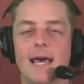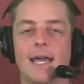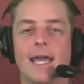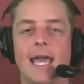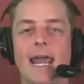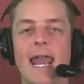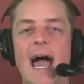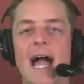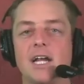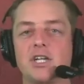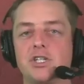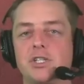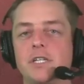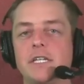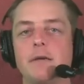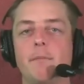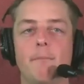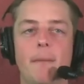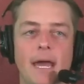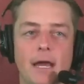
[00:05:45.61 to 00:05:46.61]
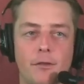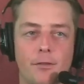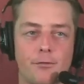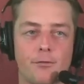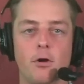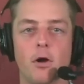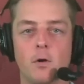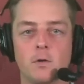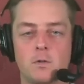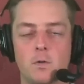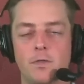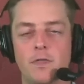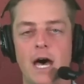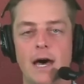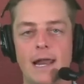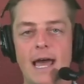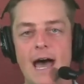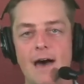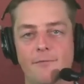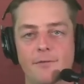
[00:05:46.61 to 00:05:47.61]
can actually make throws
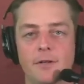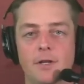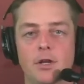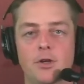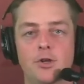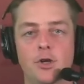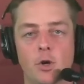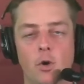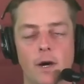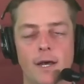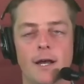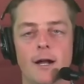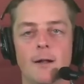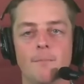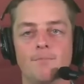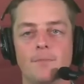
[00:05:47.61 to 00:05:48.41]
without having to do it